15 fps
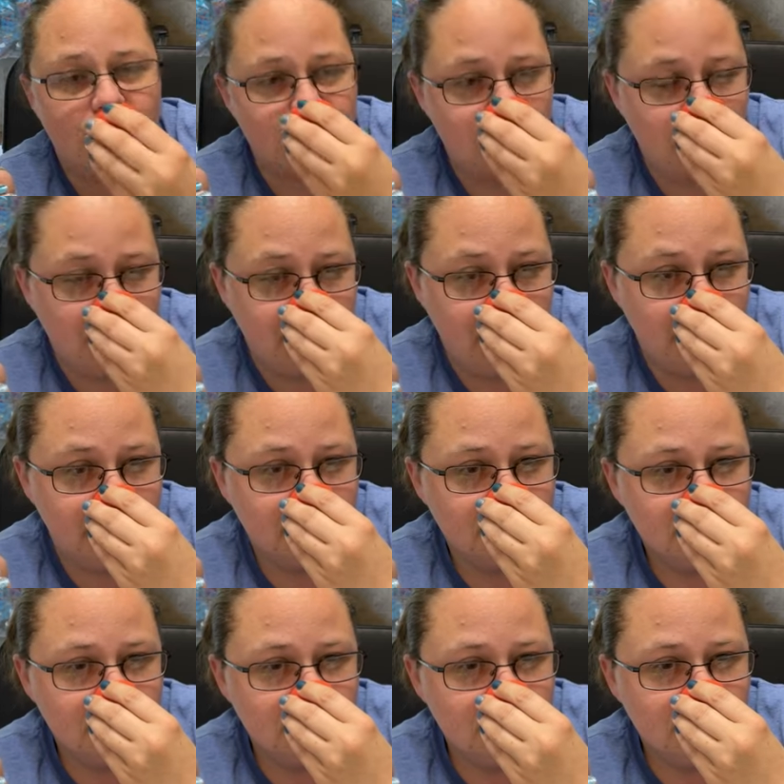fresh, clean
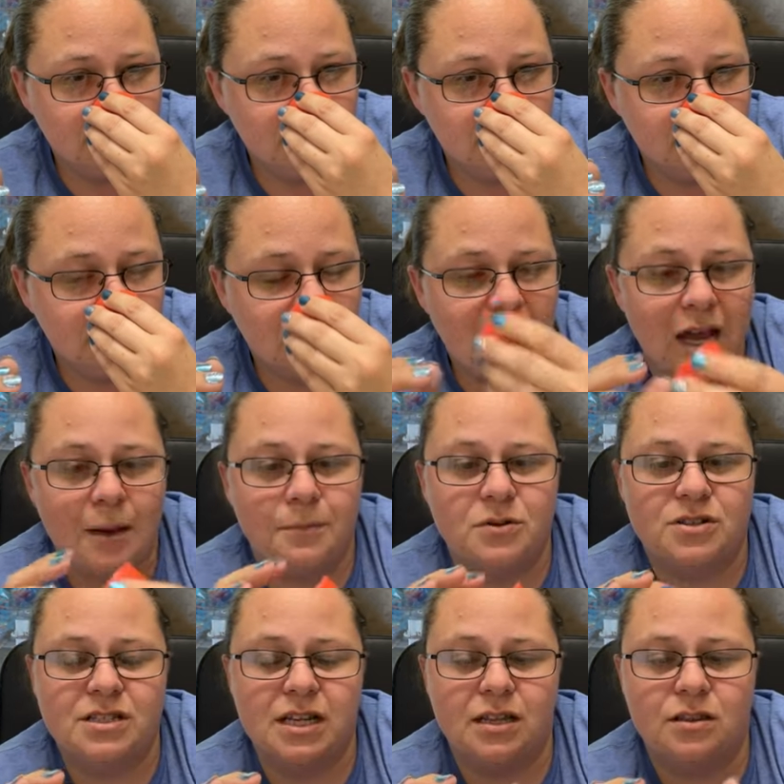
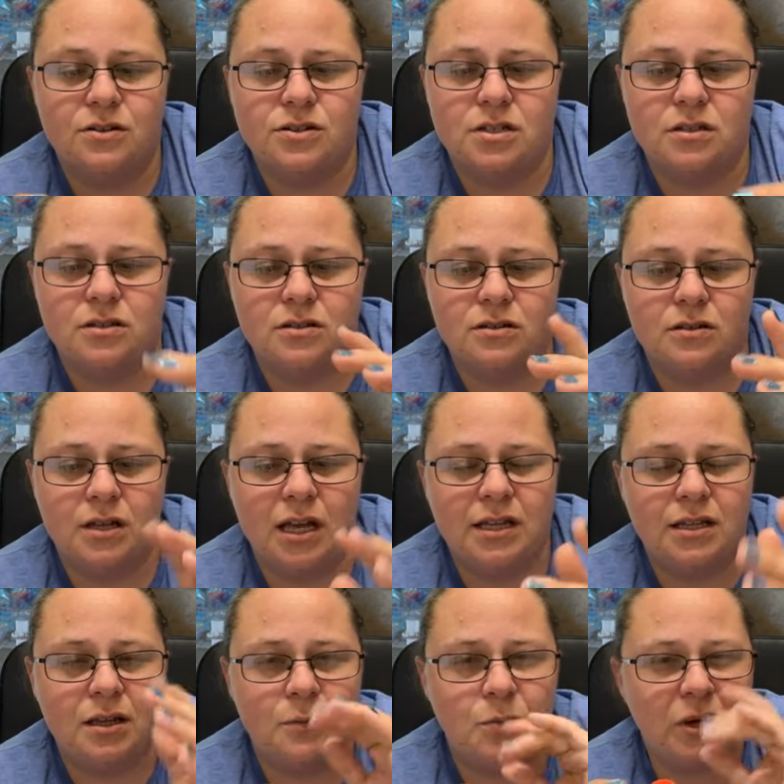apple scent. There's,
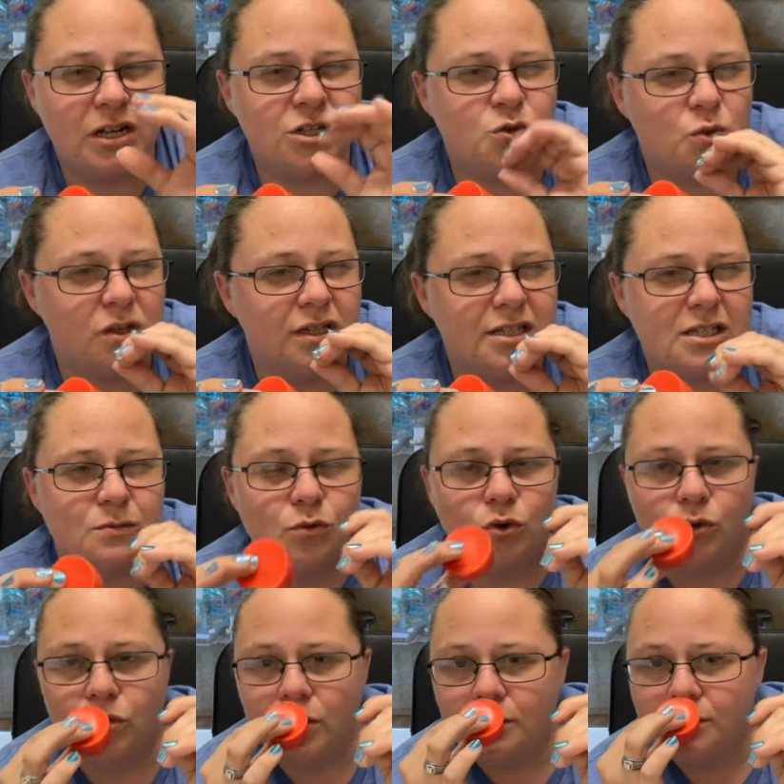it, but it's really
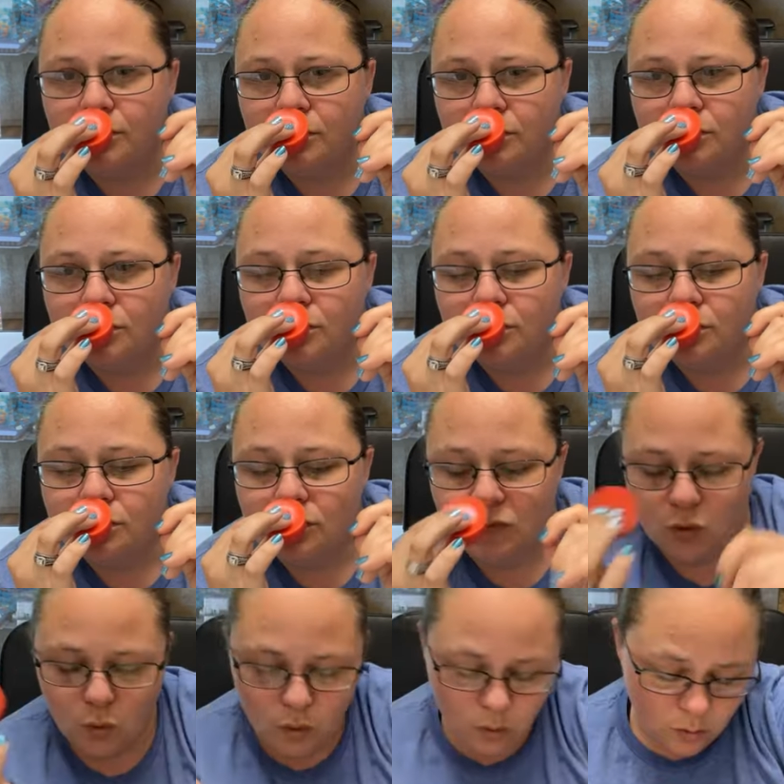smooth.
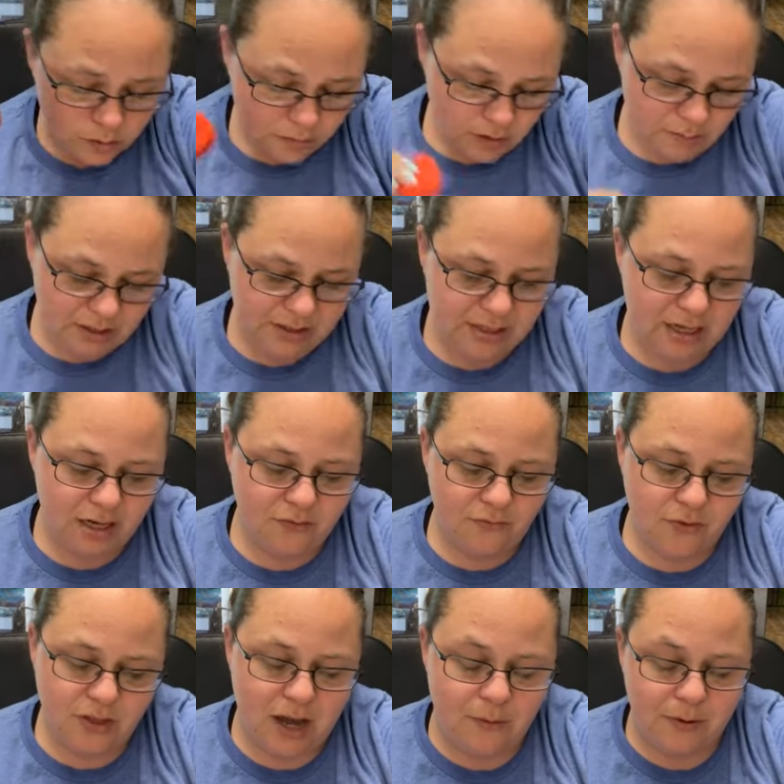Ooh, I'm
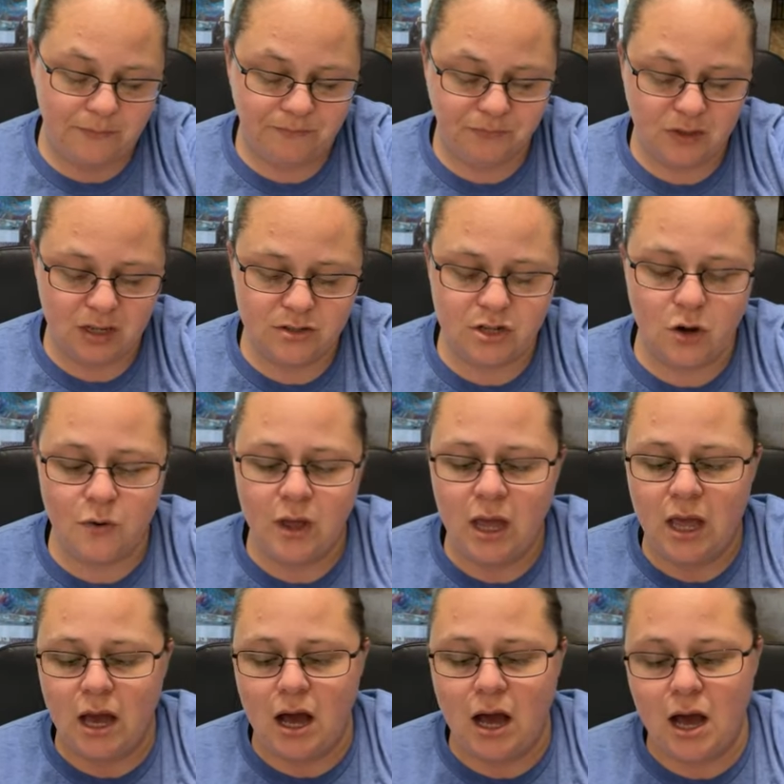excited for that one. So,
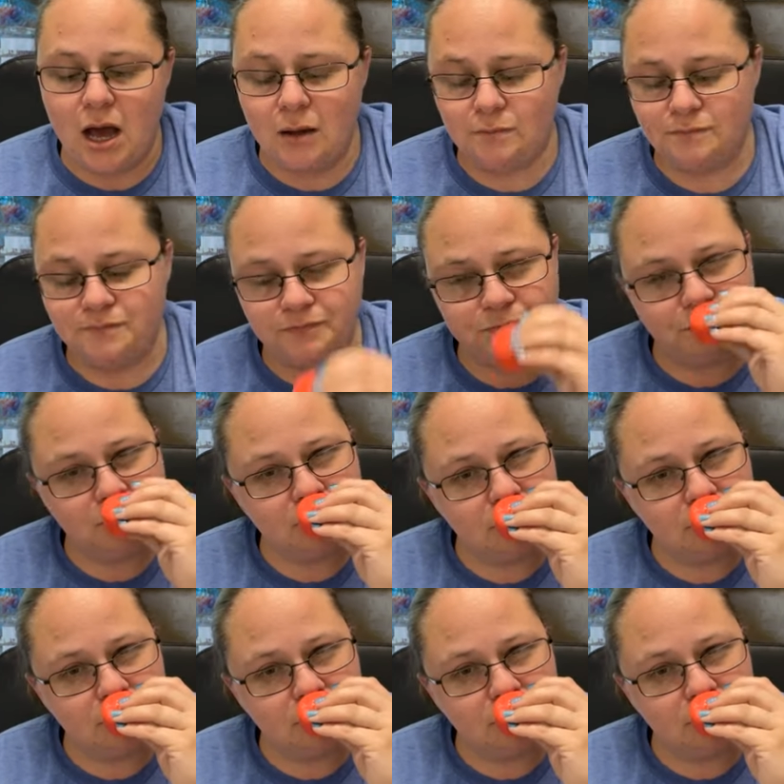um,